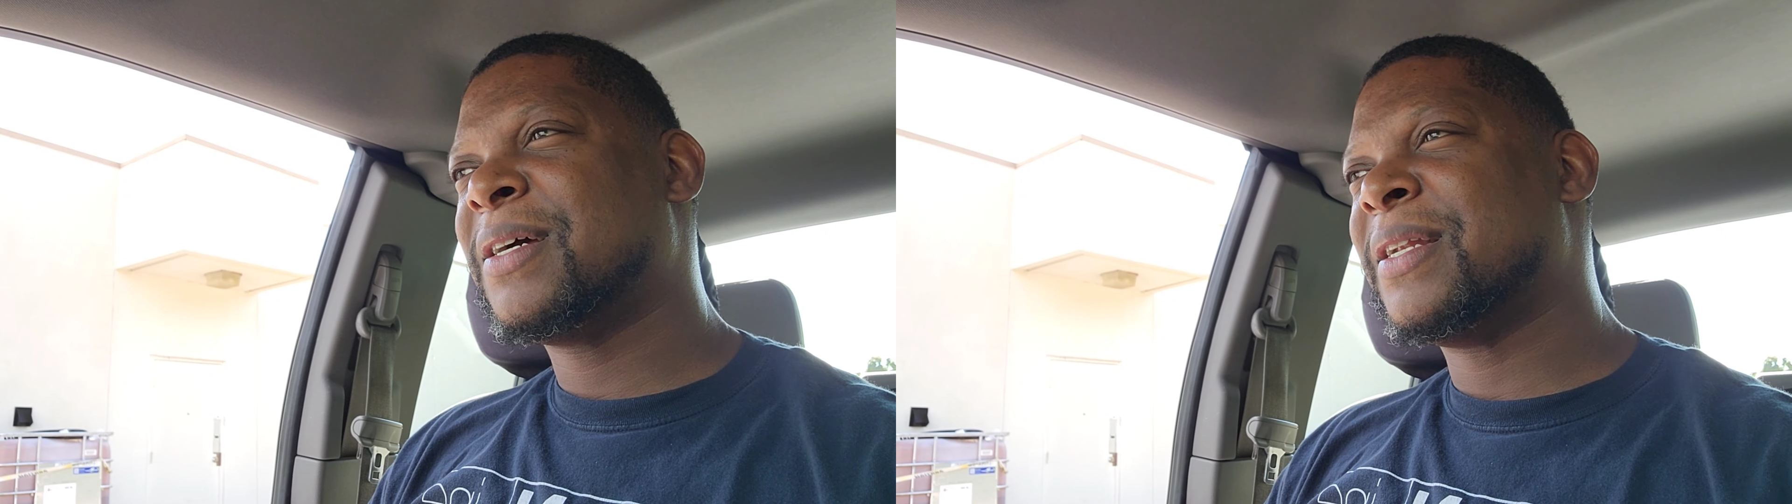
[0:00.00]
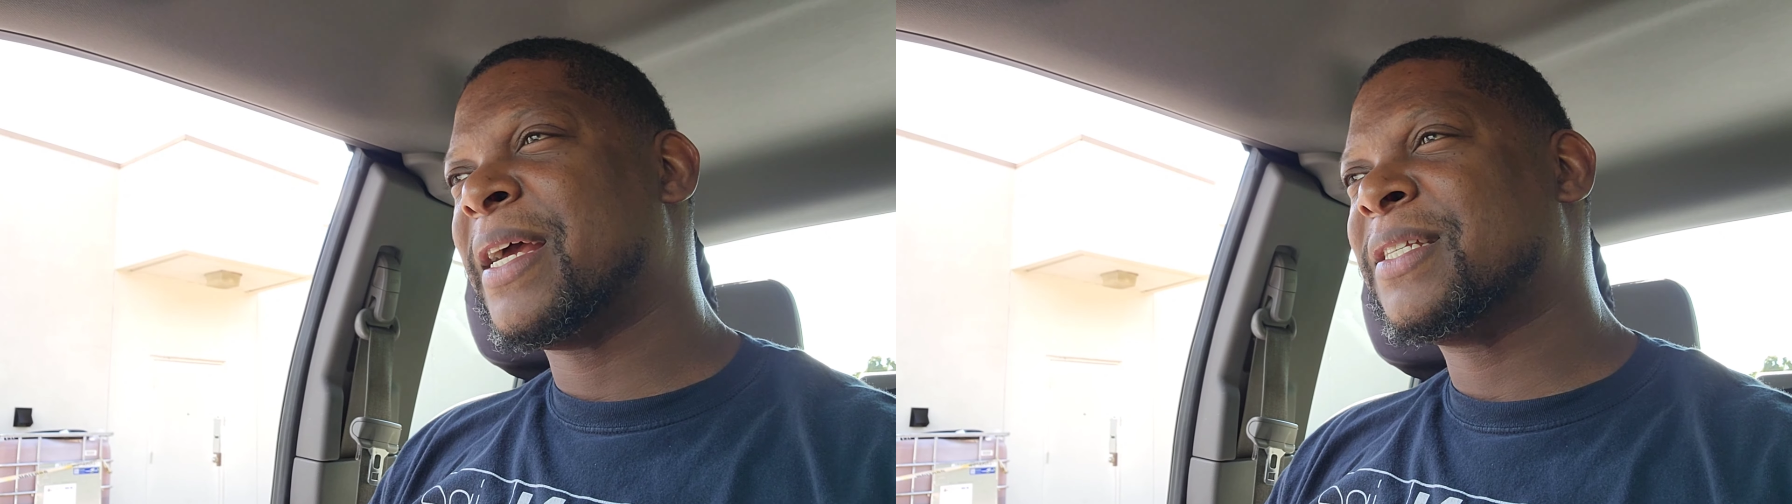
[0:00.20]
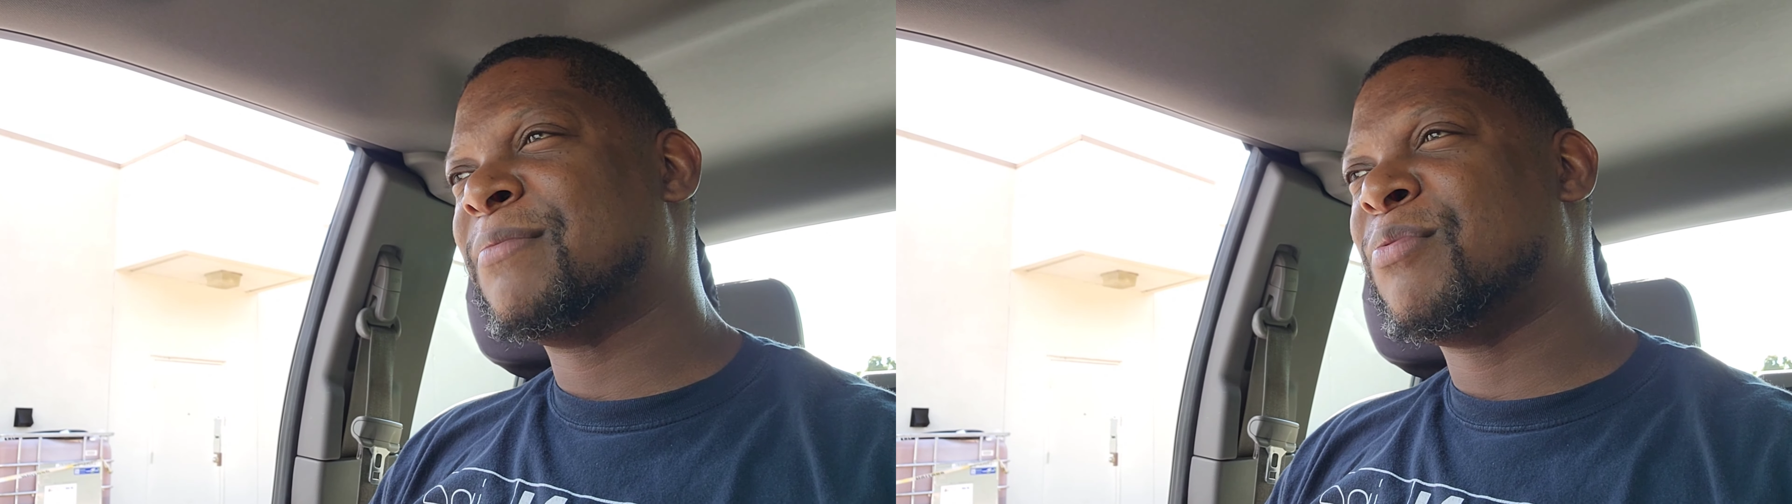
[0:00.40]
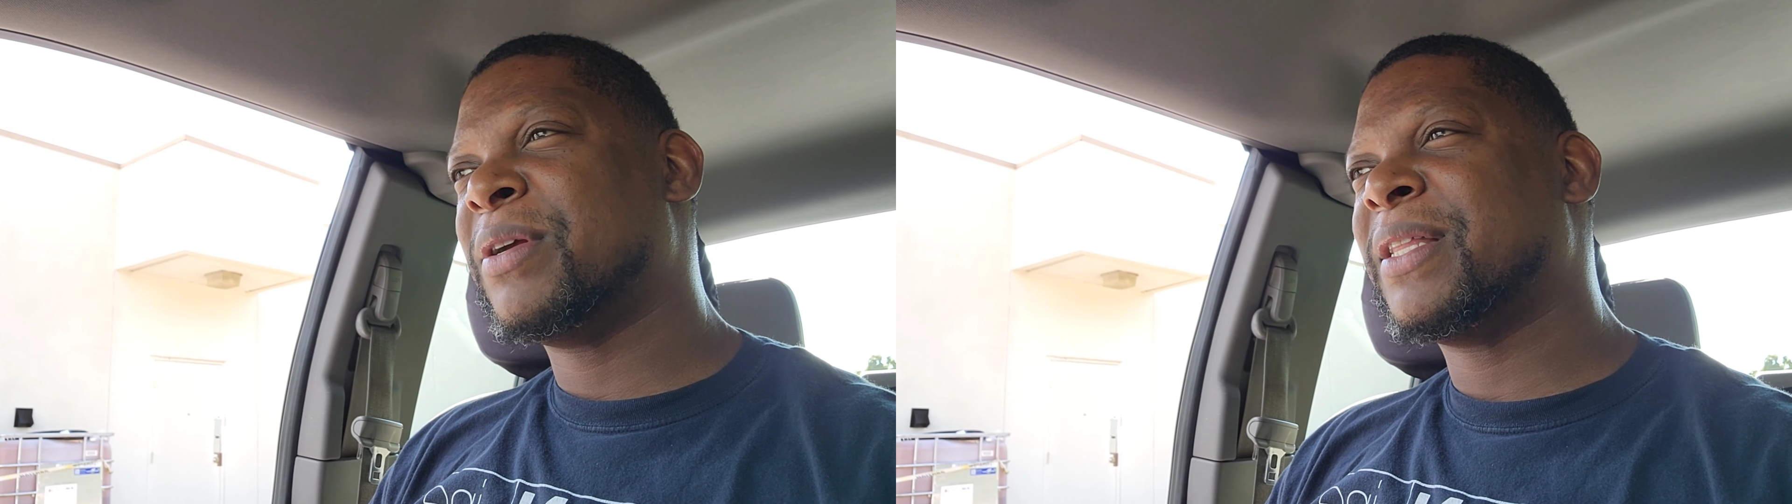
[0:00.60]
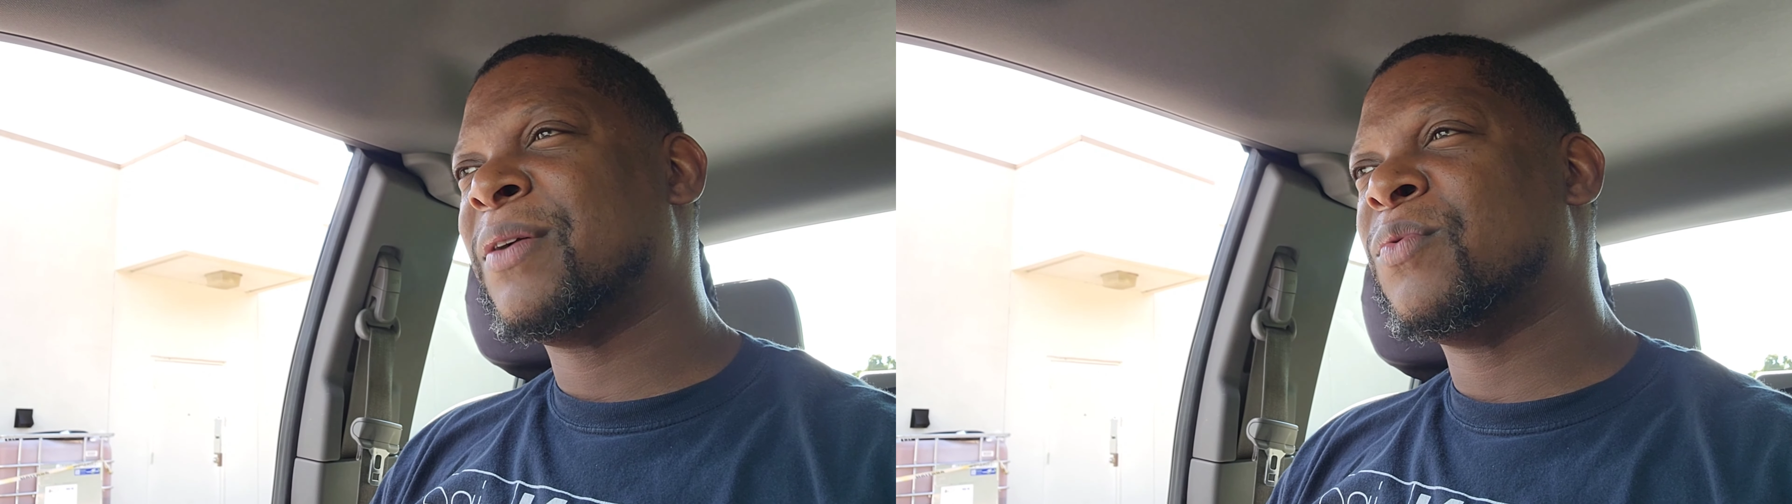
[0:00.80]
connection
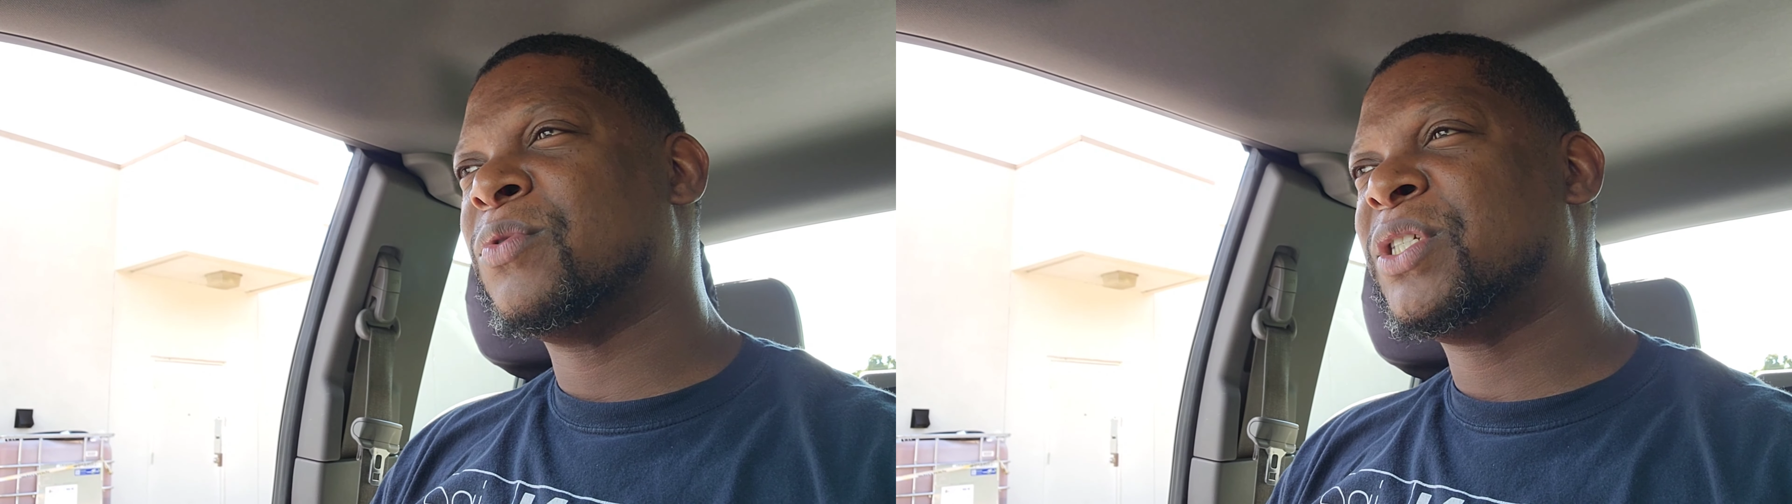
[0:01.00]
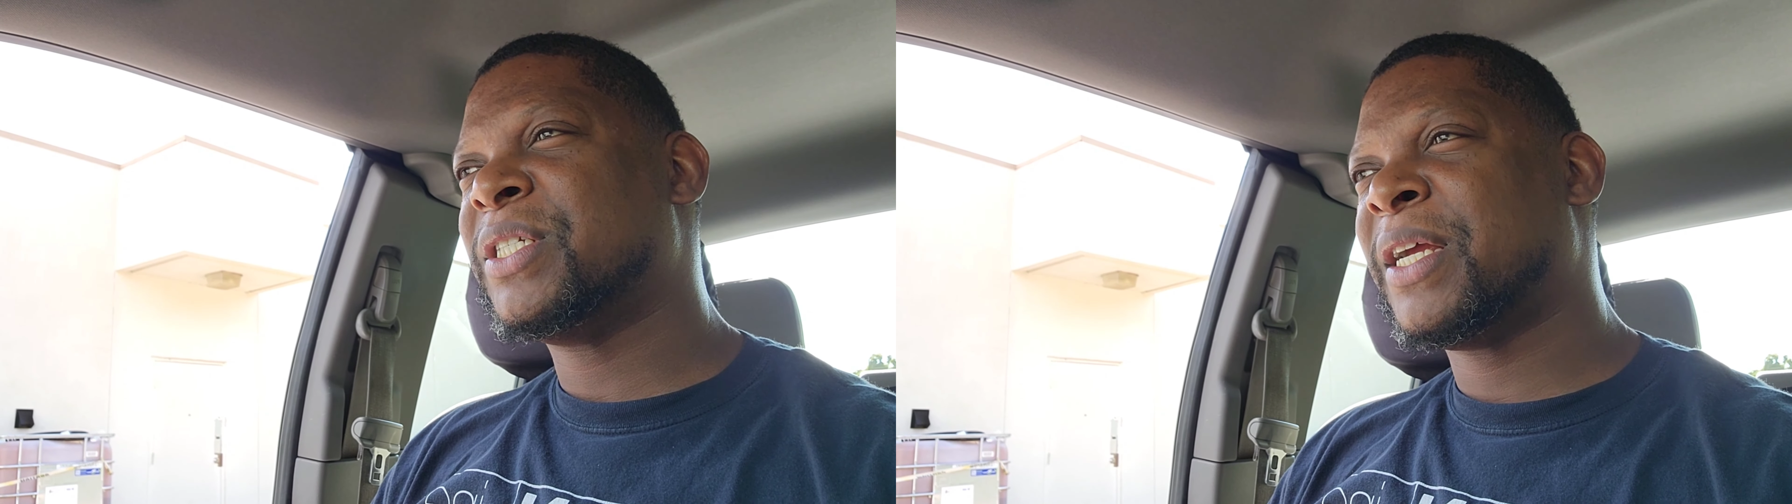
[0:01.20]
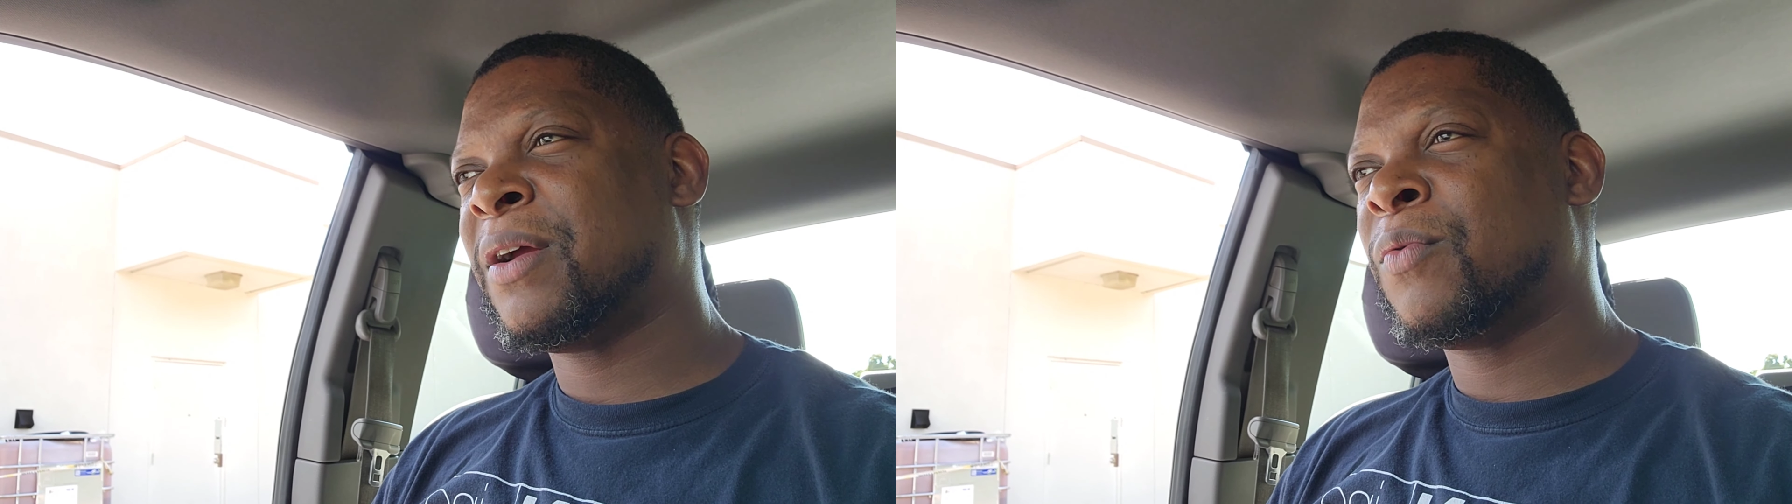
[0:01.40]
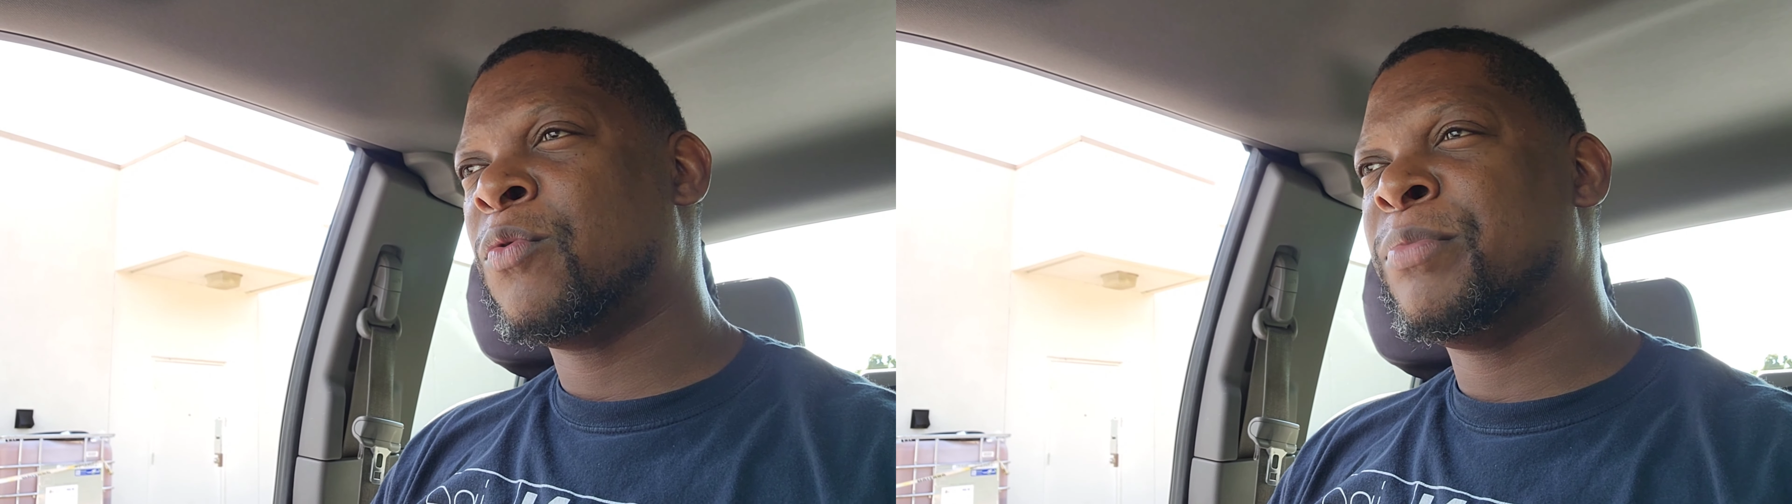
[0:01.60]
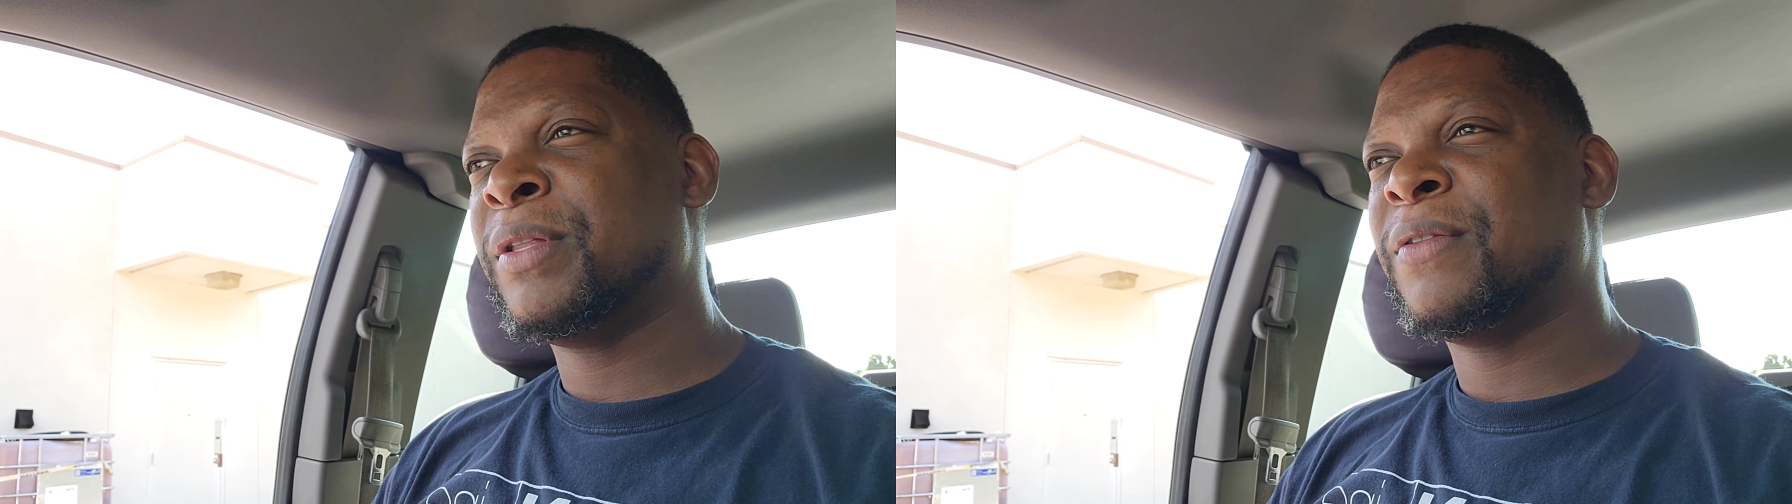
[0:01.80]
point they will share
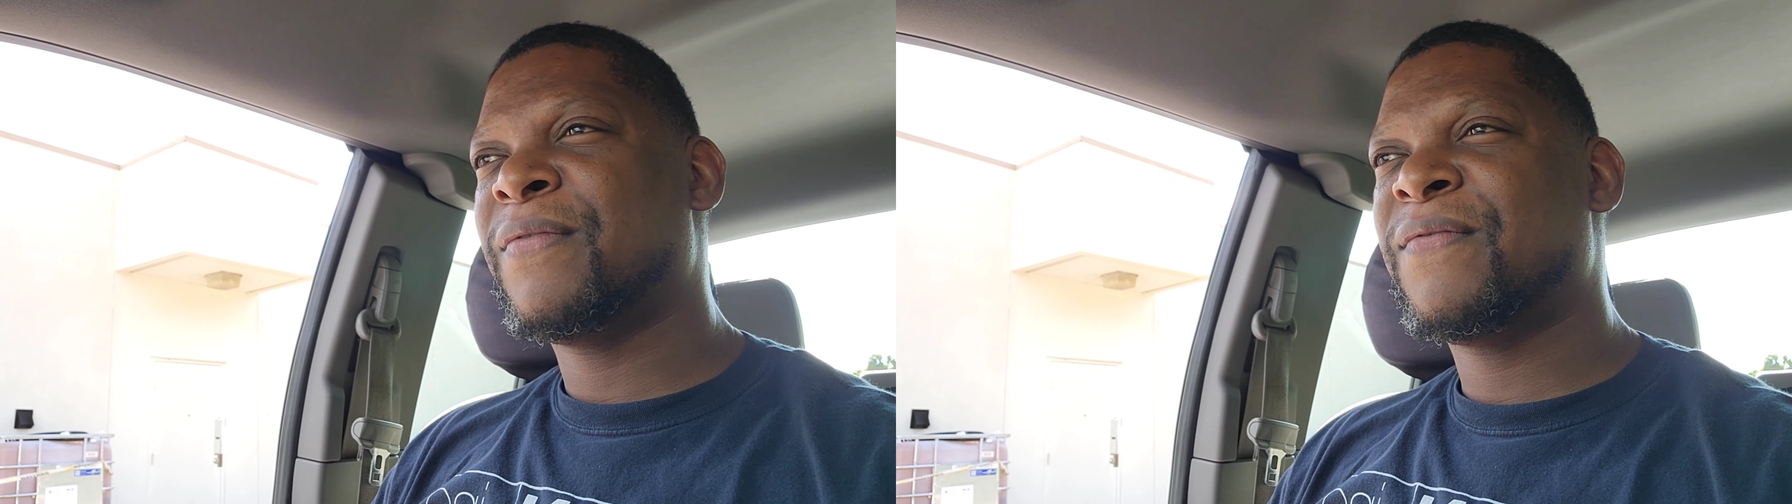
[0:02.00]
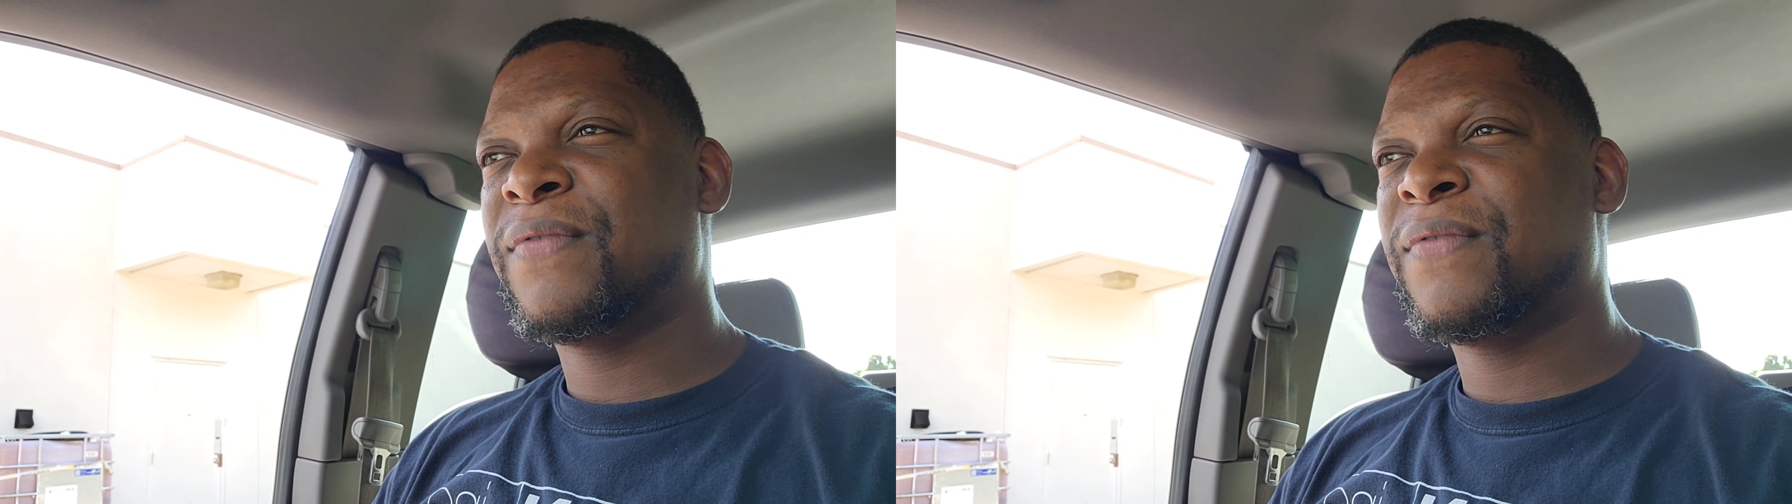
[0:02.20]
will be the